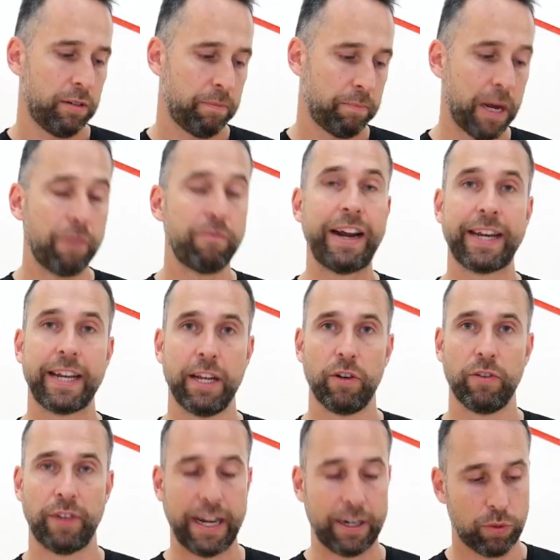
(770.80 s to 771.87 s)
my racket
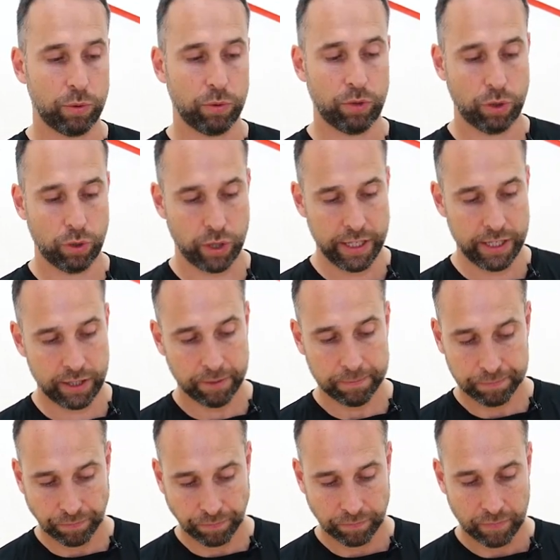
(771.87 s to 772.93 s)
of actual choice,
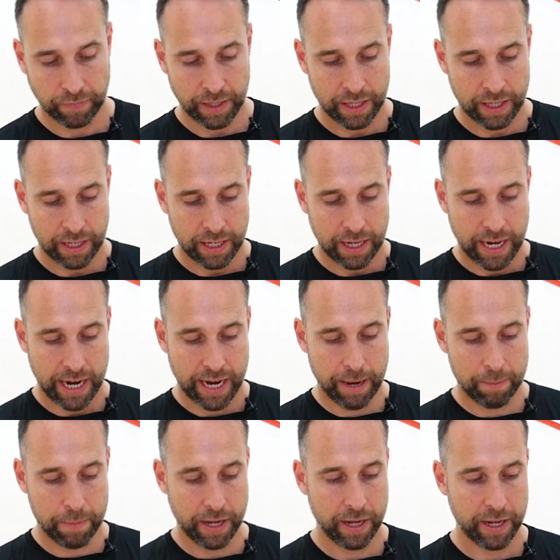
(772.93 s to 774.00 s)

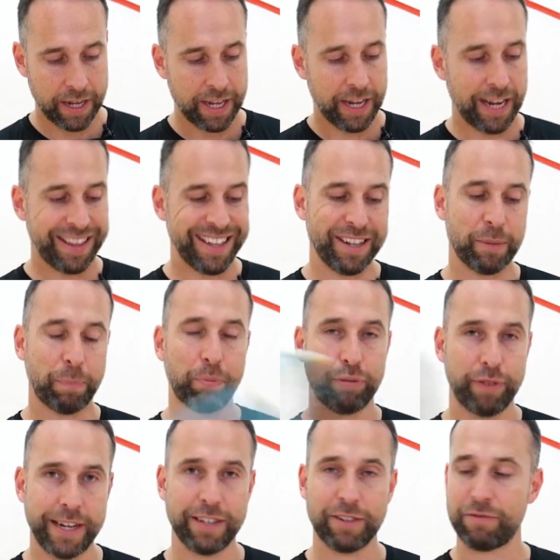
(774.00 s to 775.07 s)
I think the
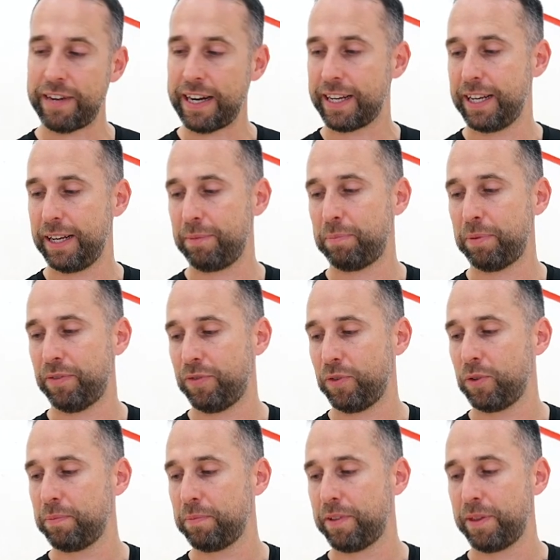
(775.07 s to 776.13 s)
Prince racket
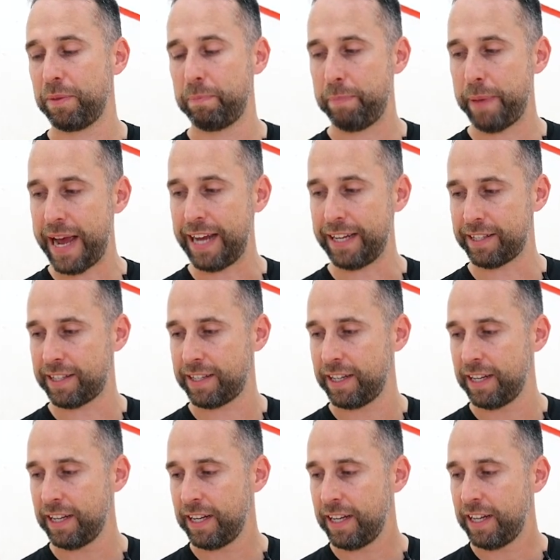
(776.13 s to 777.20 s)
performed the best.
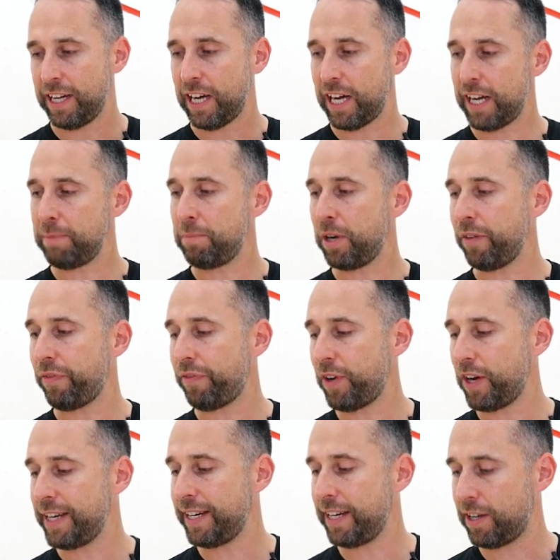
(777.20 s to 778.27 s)
I might
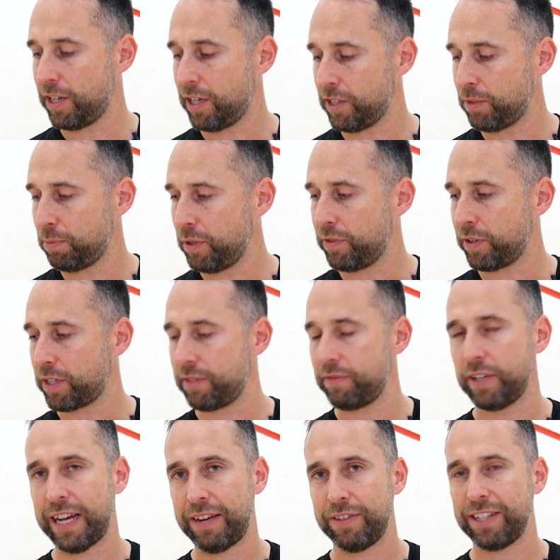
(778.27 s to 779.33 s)
find it hard to move
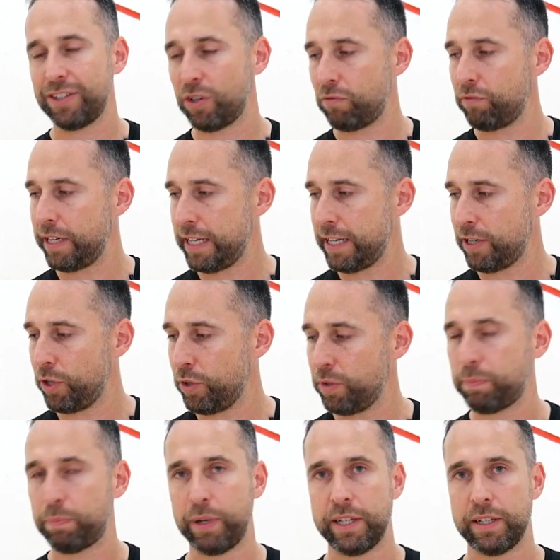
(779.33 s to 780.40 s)
because having not really
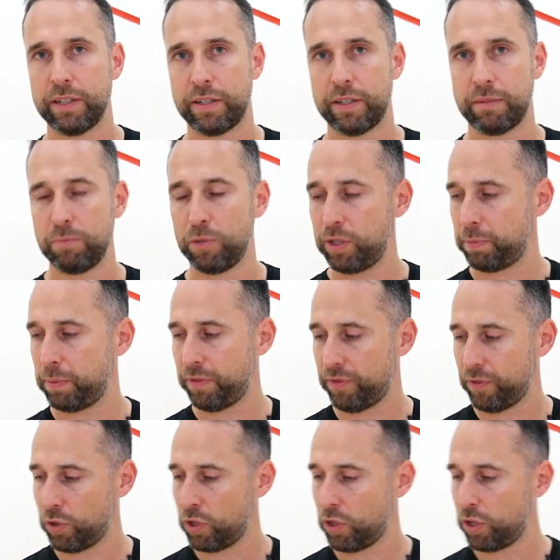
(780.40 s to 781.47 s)
used Prince much
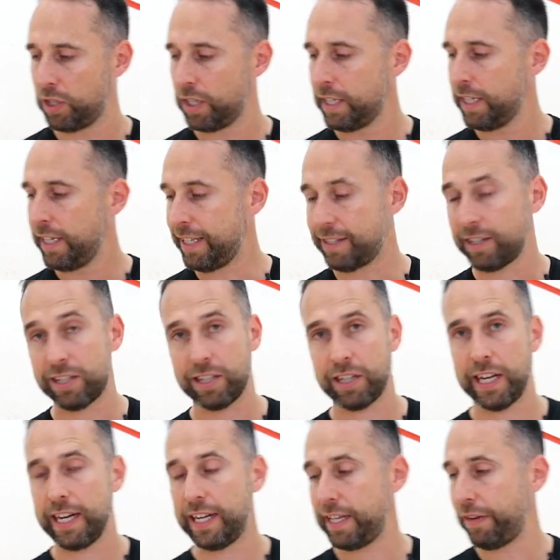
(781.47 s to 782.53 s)
before, it's a
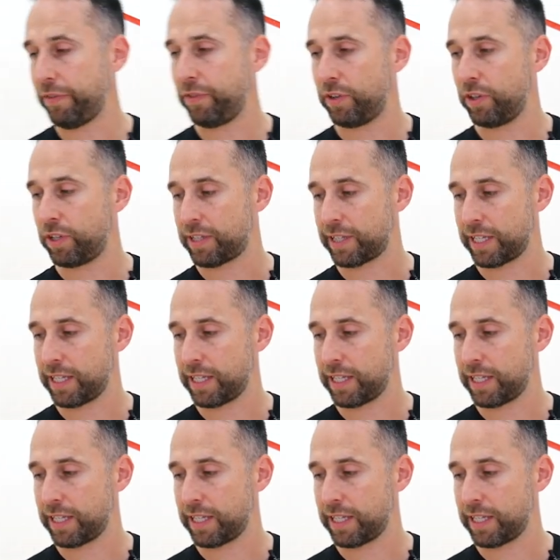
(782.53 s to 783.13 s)
slightly different